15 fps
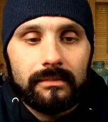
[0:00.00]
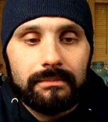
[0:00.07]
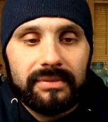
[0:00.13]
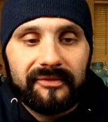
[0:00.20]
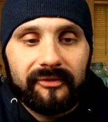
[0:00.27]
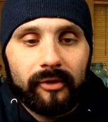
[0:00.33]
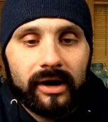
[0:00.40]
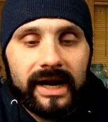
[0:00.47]

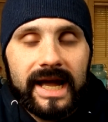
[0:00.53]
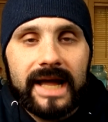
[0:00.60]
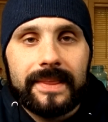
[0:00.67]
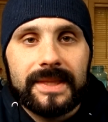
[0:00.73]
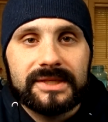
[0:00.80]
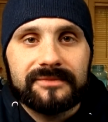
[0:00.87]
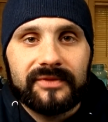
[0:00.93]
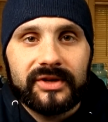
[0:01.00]
Before I end
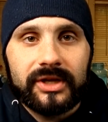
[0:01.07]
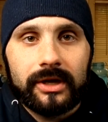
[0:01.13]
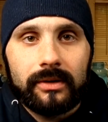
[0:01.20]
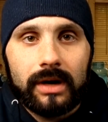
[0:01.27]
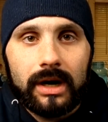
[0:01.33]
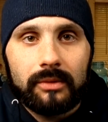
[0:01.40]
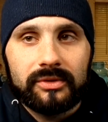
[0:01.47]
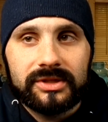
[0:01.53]
this video,
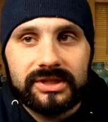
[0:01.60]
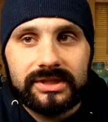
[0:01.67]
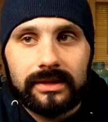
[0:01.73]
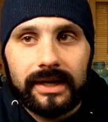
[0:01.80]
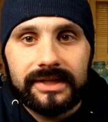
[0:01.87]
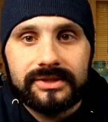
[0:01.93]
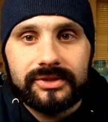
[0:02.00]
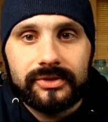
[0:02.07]
I would just
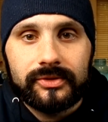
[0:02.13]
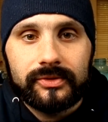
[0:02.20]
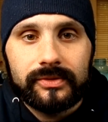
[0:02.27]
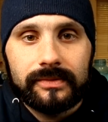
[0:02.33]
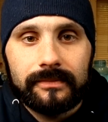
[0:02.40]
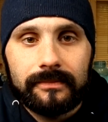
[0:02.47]
like to